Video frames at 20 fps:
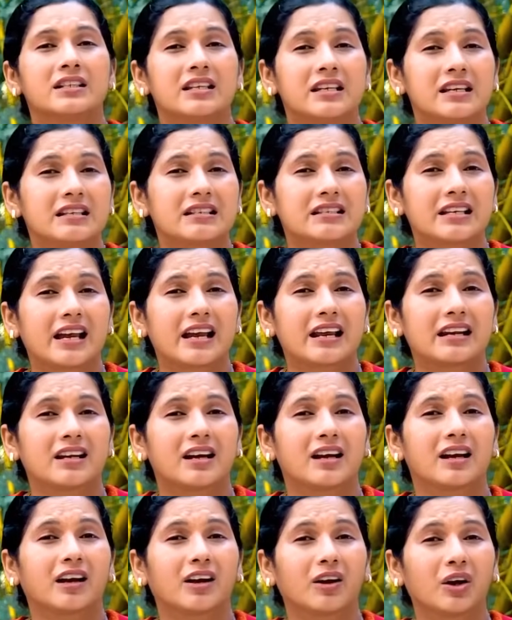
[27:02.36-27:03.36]
He
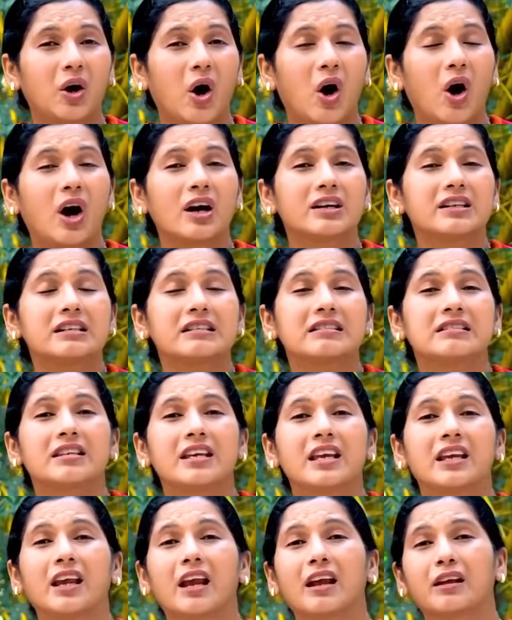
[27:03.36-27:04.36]
said, God is
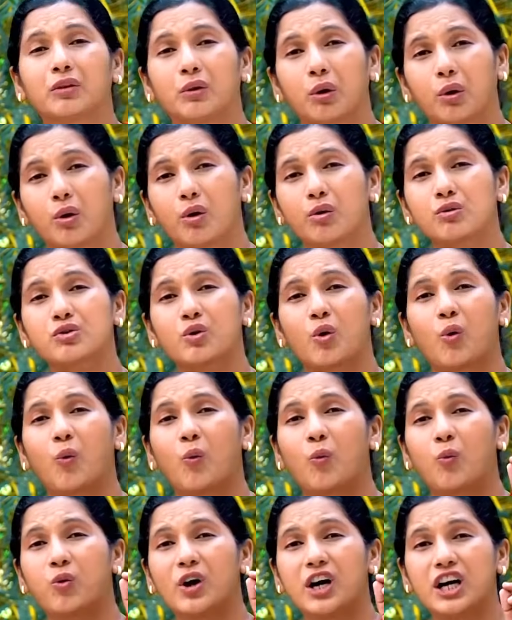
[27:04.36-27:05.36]
seeking those who
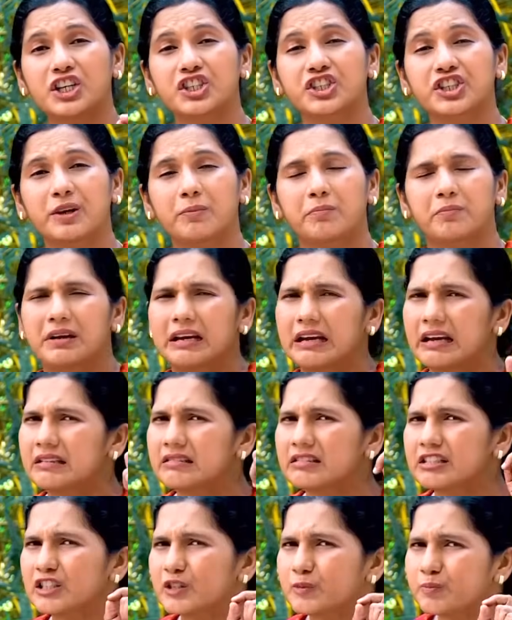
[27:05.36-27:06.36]
worship
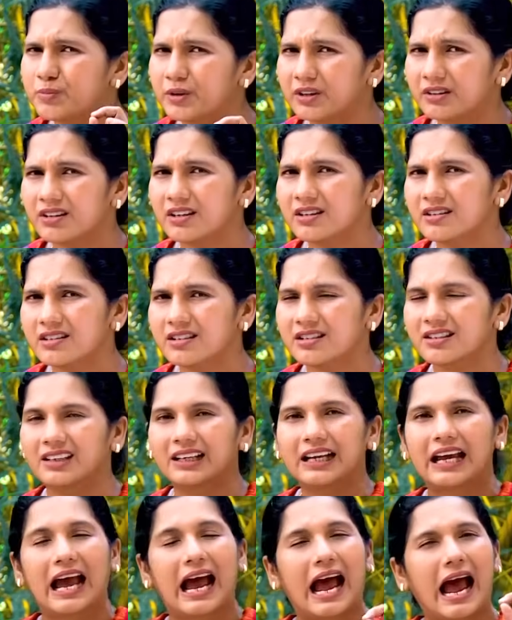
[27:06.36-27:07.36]
in spirit
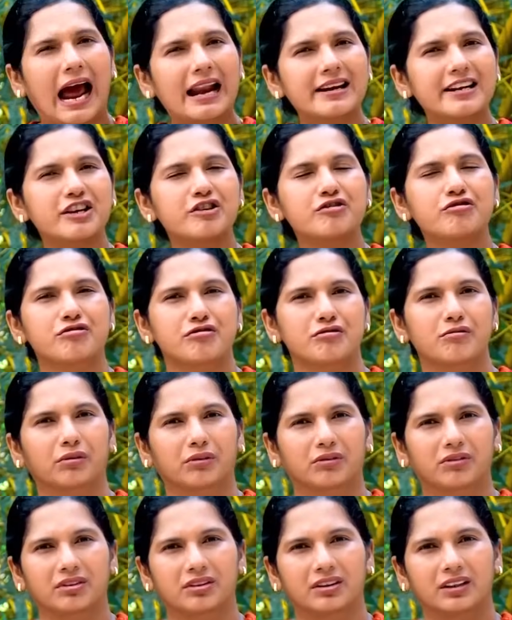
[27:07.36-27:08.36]
and in
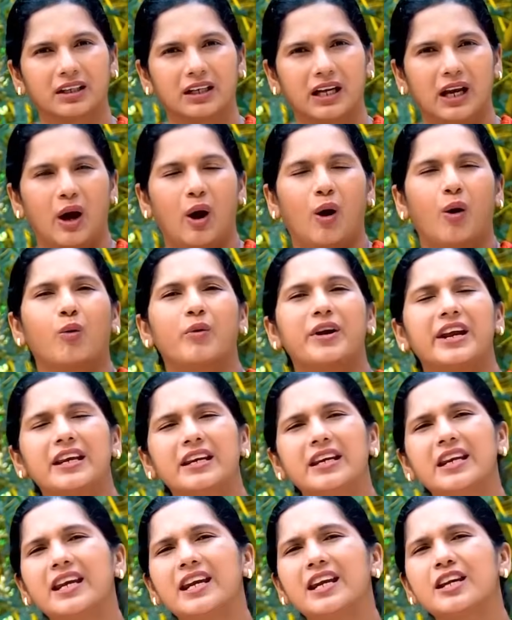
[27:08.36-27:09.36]
truth.
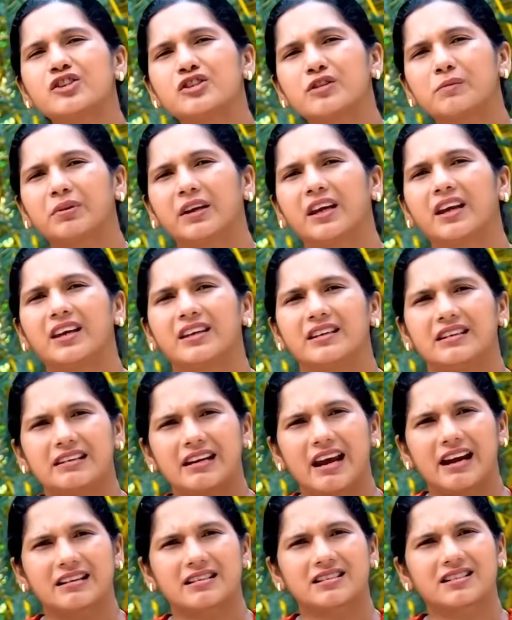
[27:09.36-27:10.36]
We need to be,
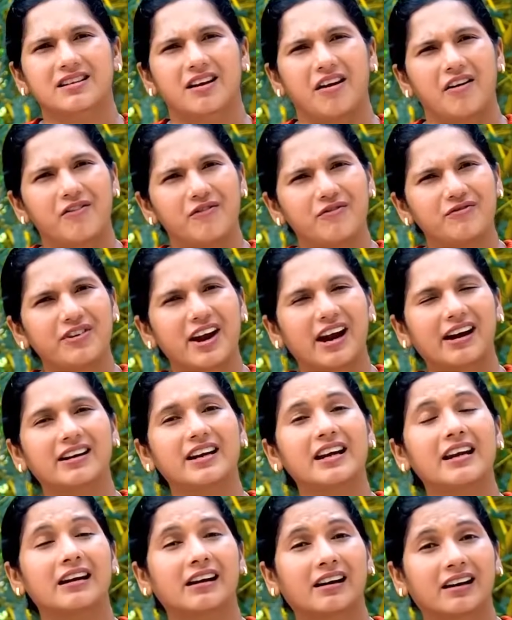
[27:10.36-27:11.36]
yes,
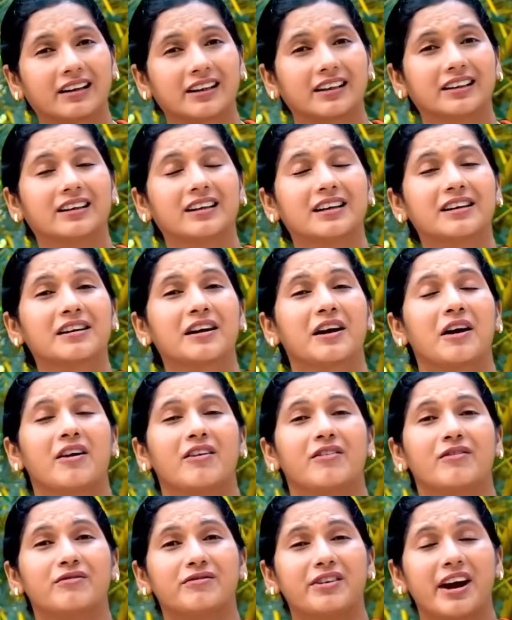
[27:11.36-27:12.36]
very clear,
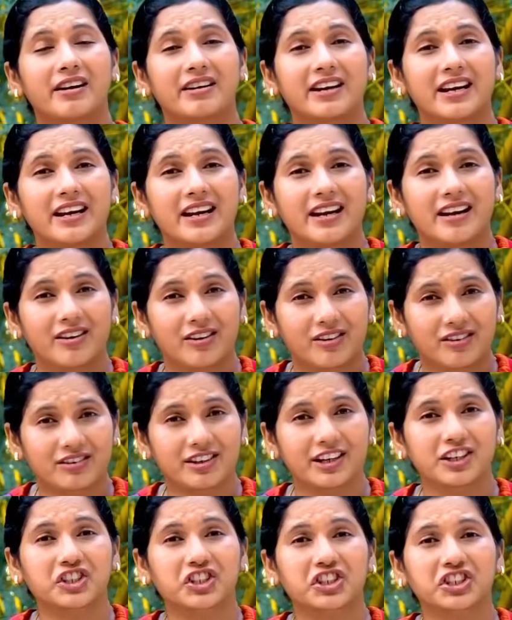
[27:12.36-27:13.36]
very
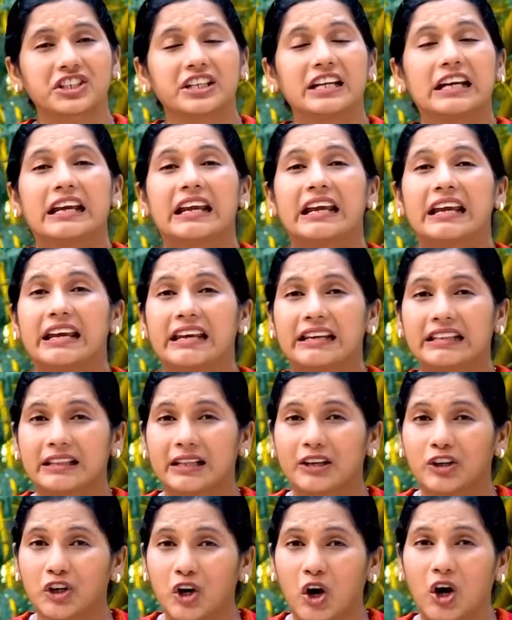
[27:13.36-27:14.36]
rich in
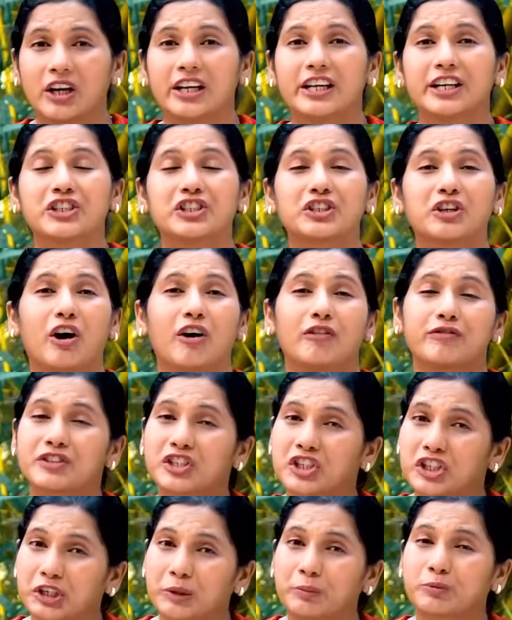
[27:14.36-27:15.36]
the knowledge of
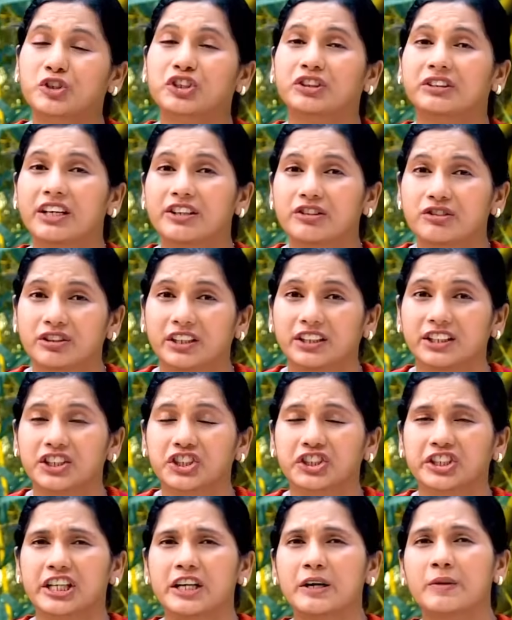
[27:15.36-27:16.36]
scripture and
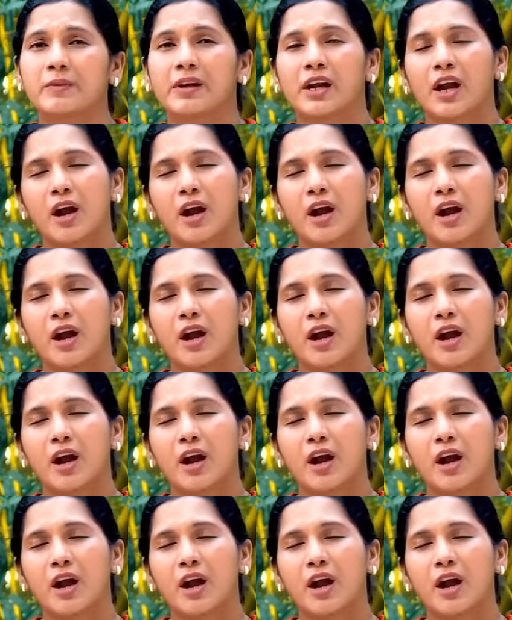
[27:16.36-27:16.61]
tradition,